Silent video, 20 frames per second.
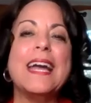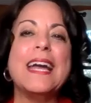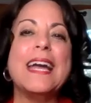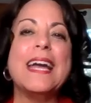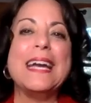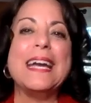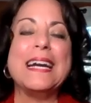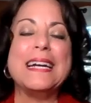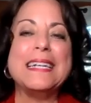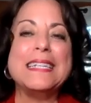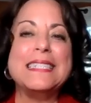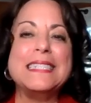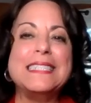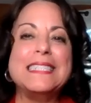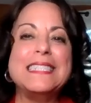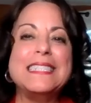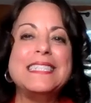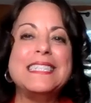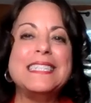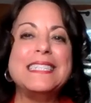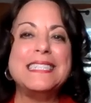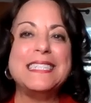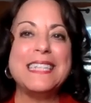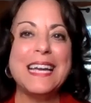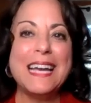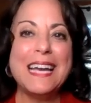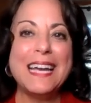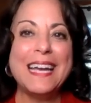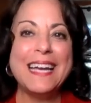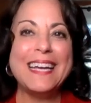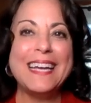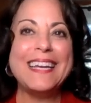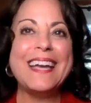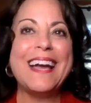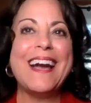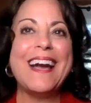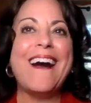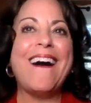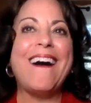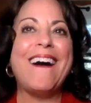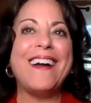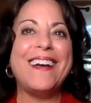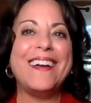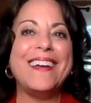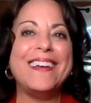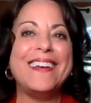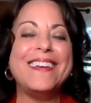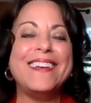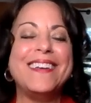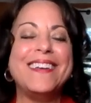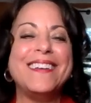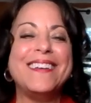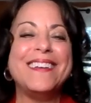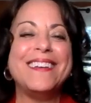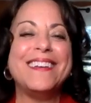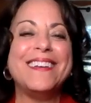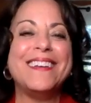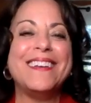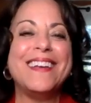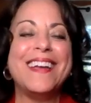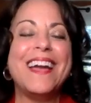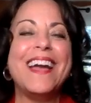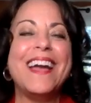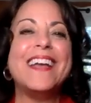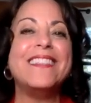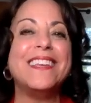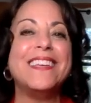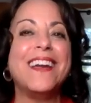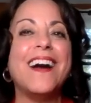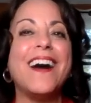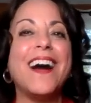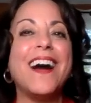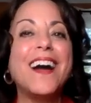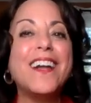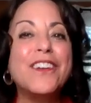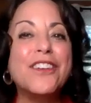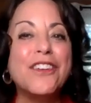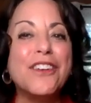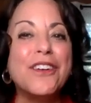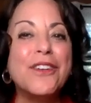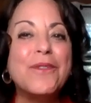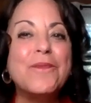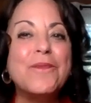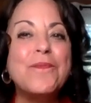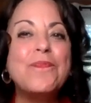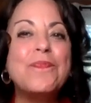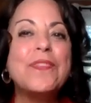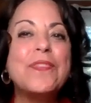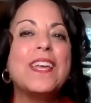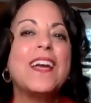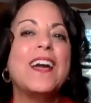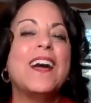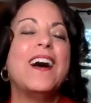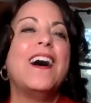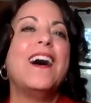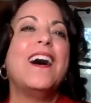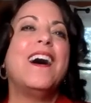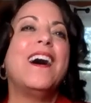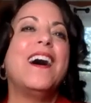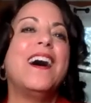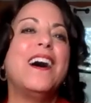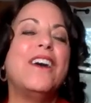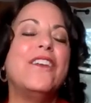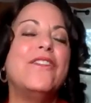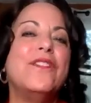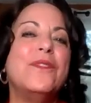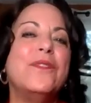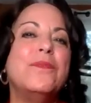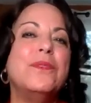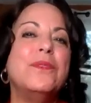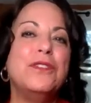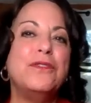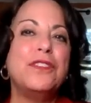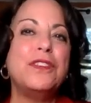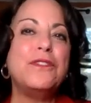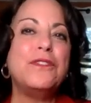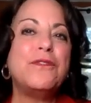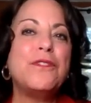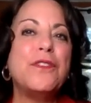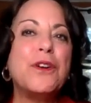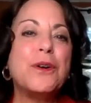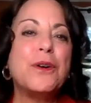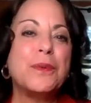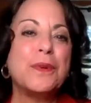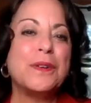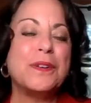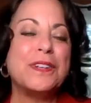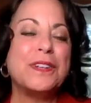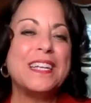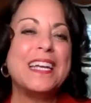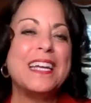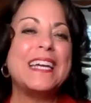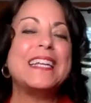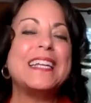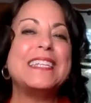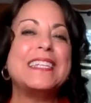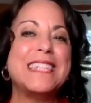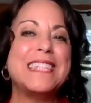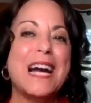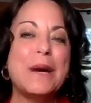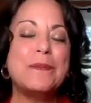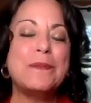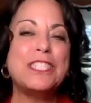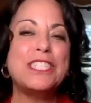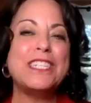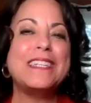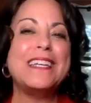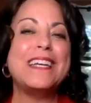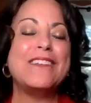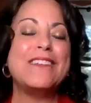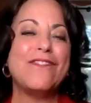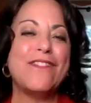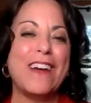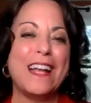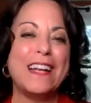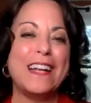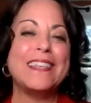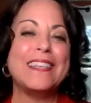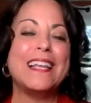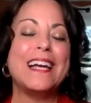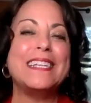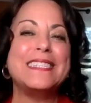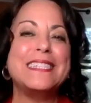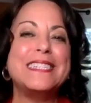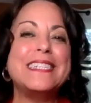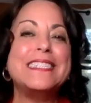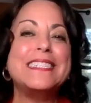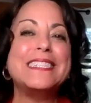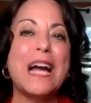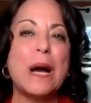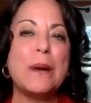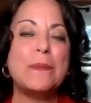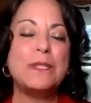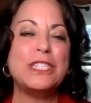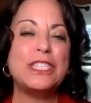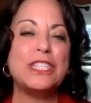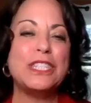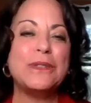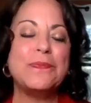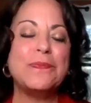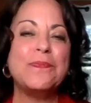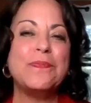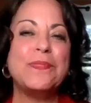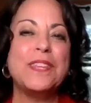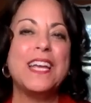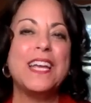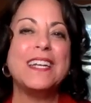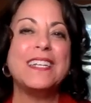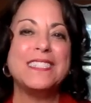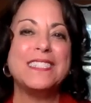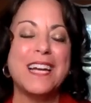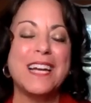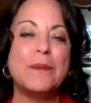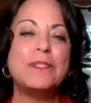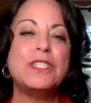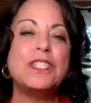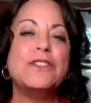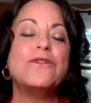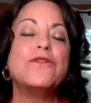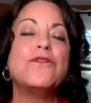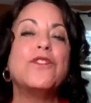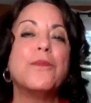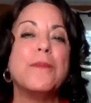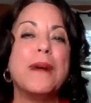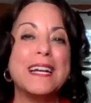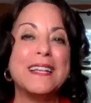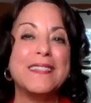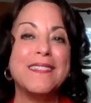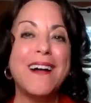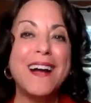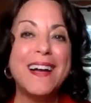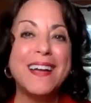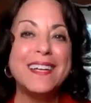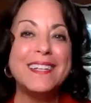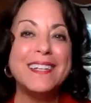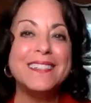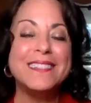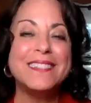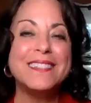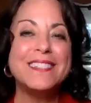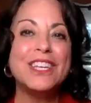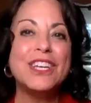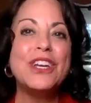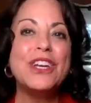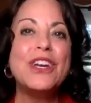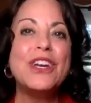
And today I had the honor of moving forward and adoption and finalizing adoption and adoption for my clients